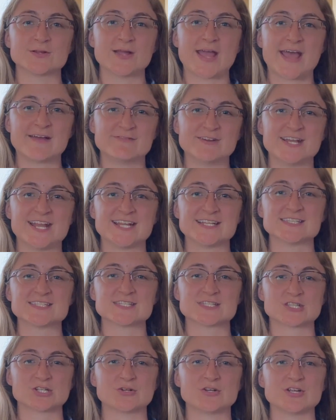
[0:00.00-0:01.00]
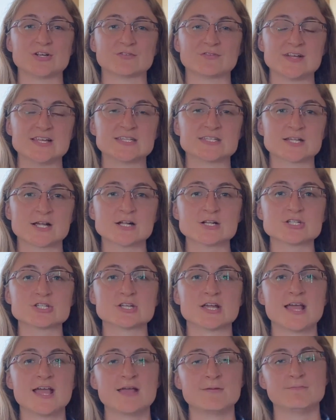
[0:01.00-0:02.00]
evidence through your
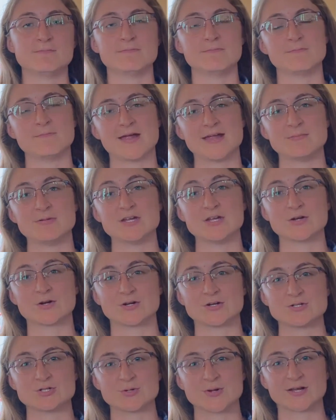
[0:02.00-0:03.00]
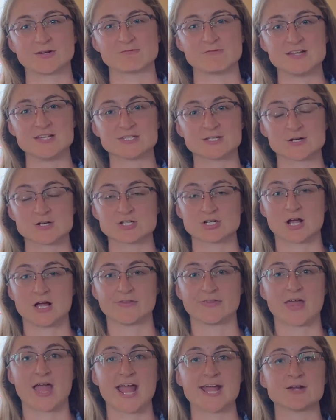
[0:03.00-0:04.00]
research. Maybe you're doing research
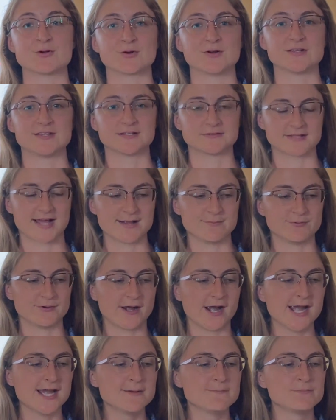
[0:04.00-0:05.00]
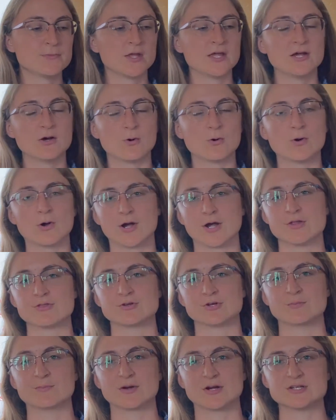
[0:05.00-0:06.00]
online or in the library, or
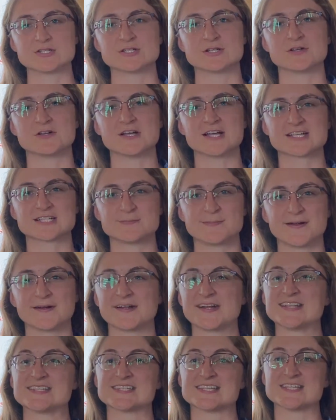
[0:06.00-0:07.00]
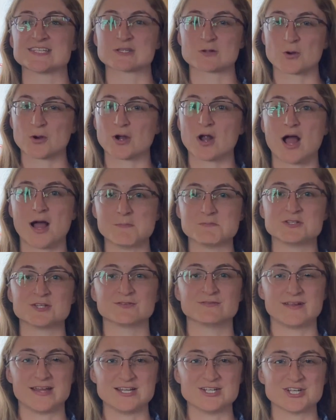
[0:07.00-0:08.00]
through personal experiences or
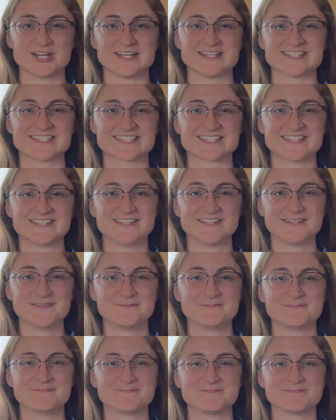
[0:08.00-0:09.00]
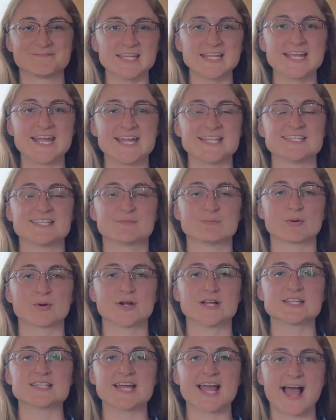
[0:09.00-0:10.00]
observations. It's
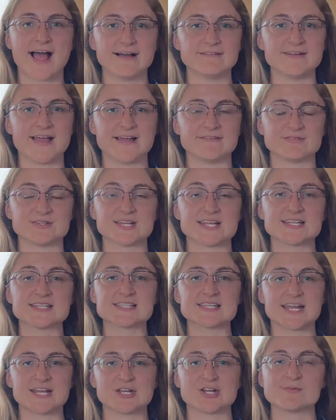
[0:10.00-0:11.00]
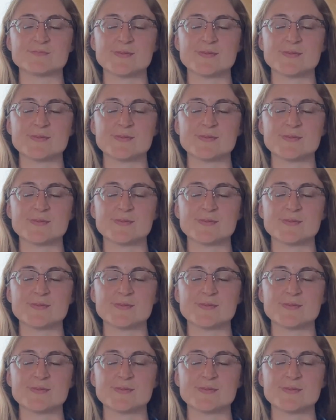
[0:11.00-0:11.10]
important to have evidence in your